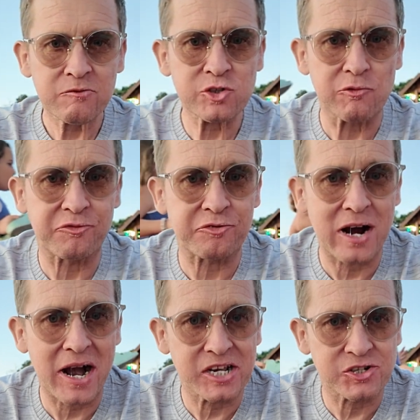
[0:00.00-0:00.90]
Some
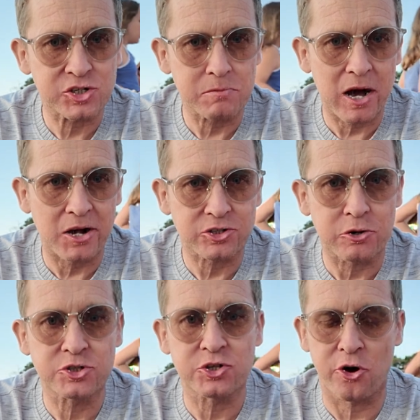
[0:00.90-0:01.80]
fries,
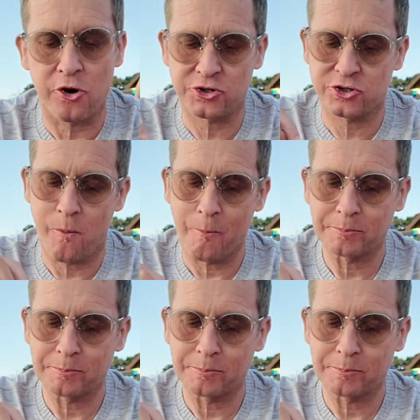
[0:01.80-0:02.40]
tomato sauce.